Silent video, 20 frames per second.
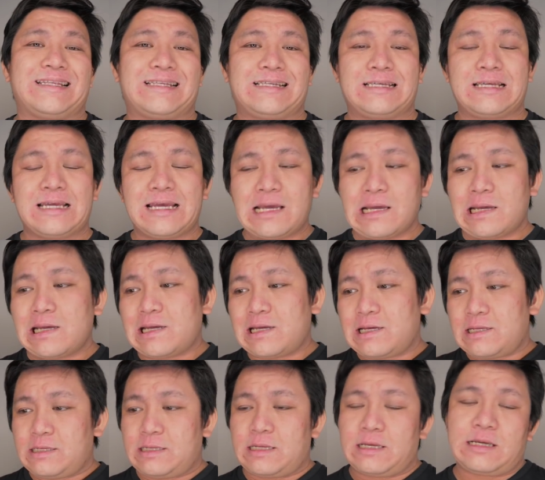it's
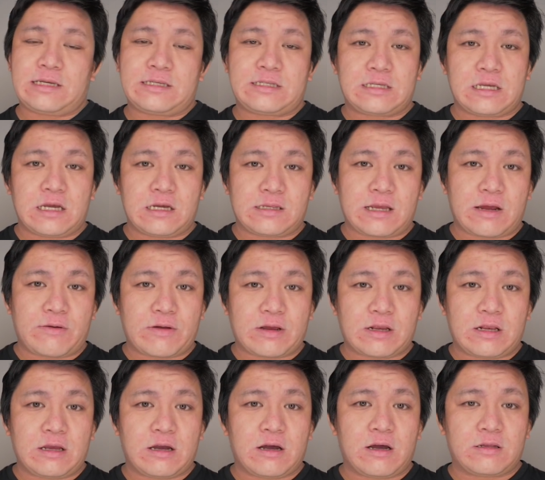
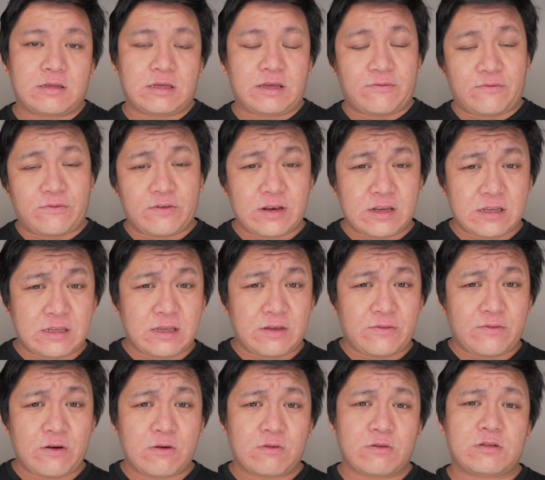directly on infinity
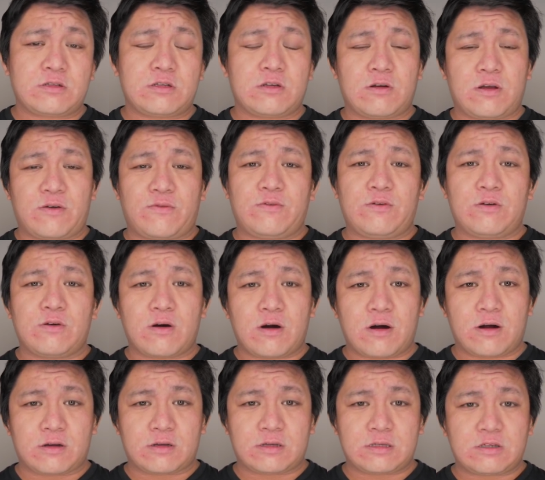focus. So if you
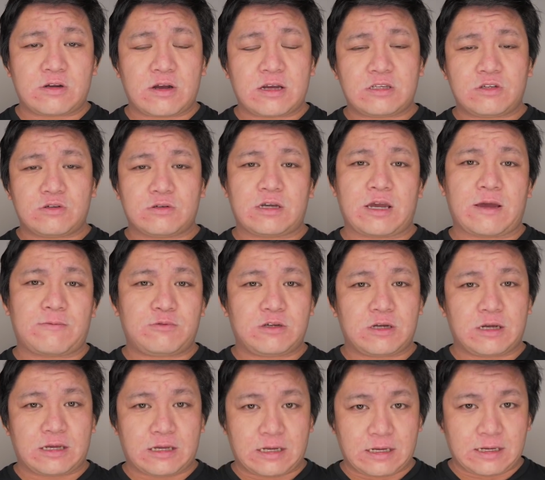are trying to
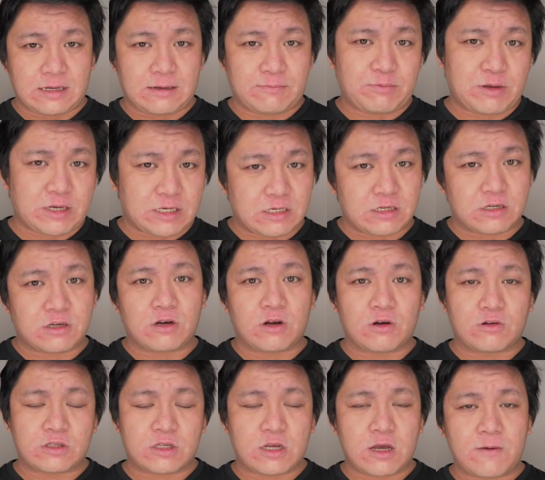capture a picture
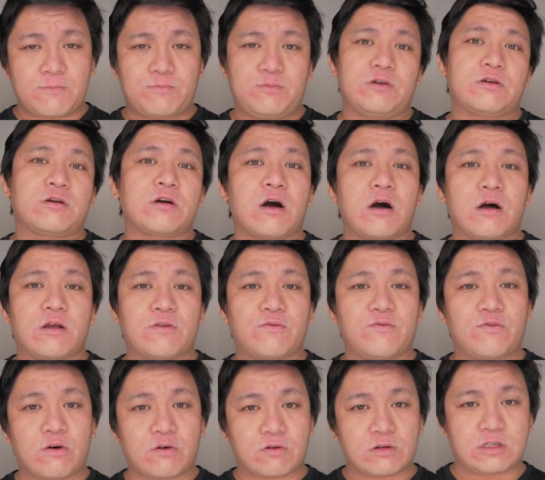close up, you can't
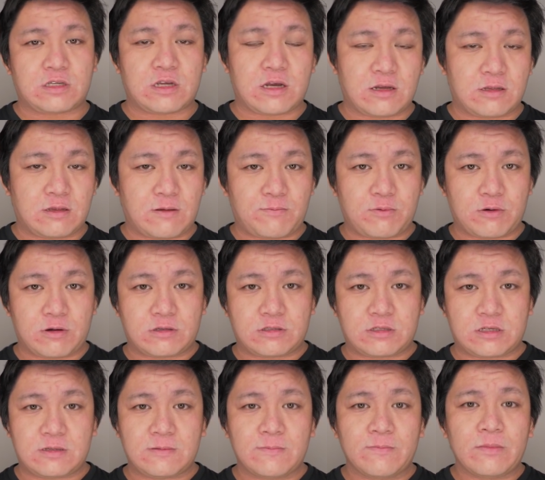focus on the
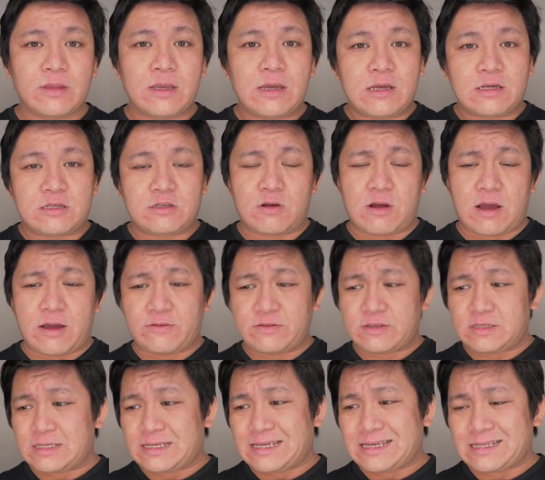person. So I've
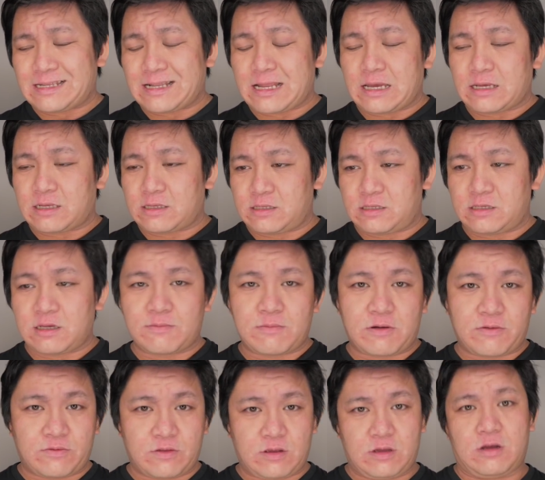seen like some
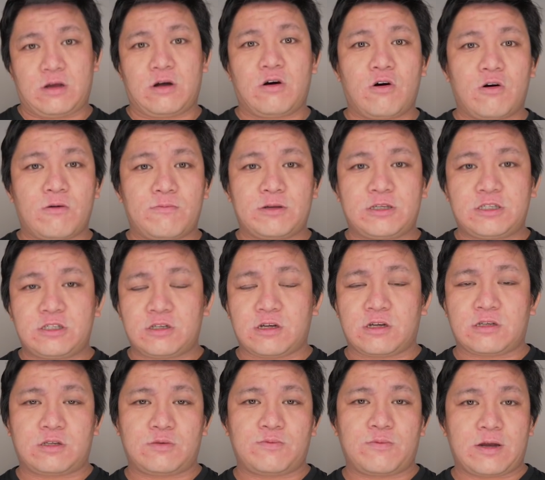of the orbit
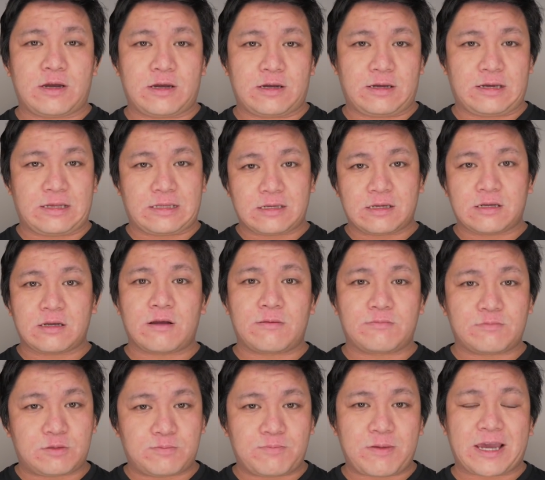shots where it
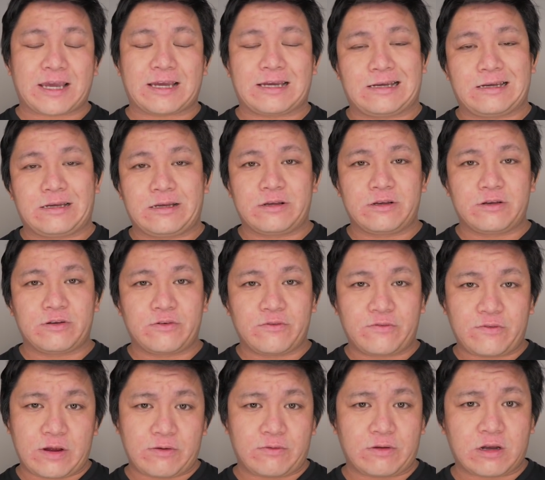comes back
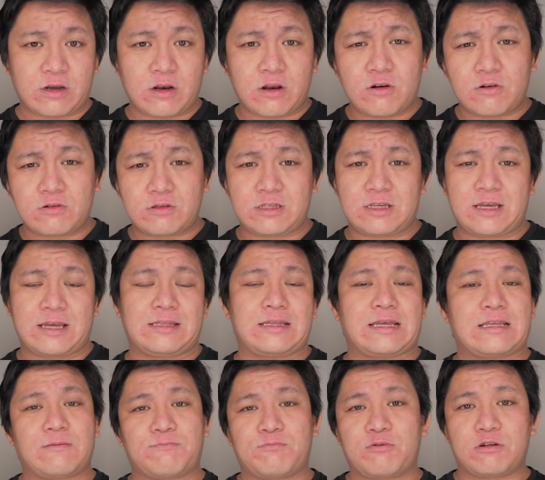very close and
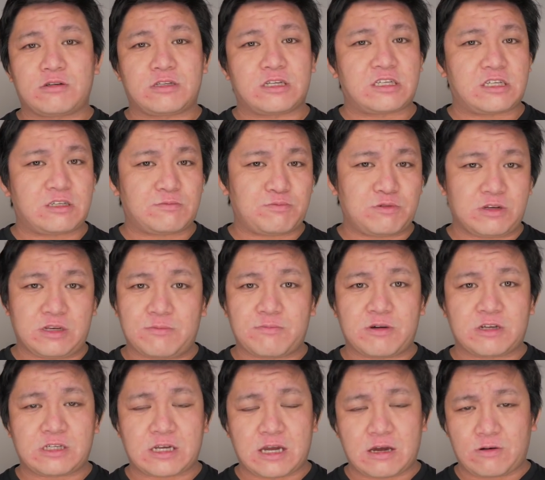that the person is pretty
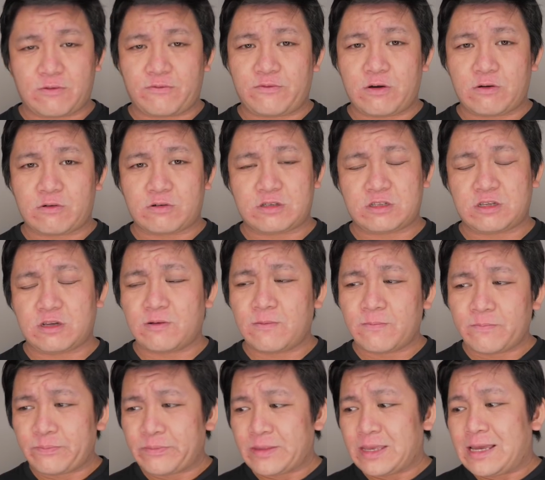much out of focus, so
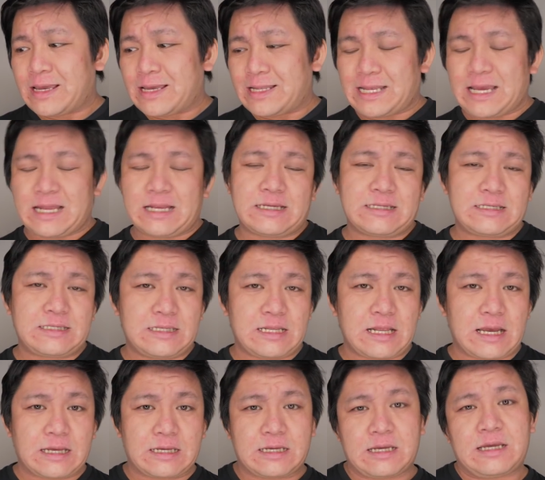that is
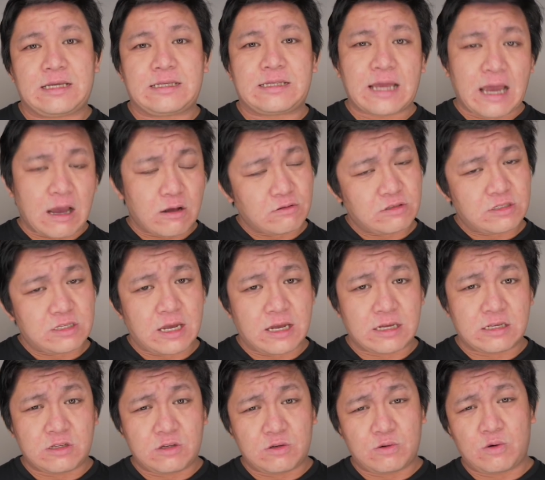like a
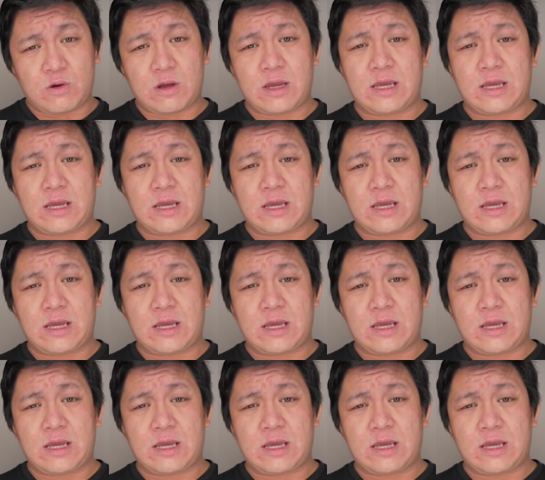downside to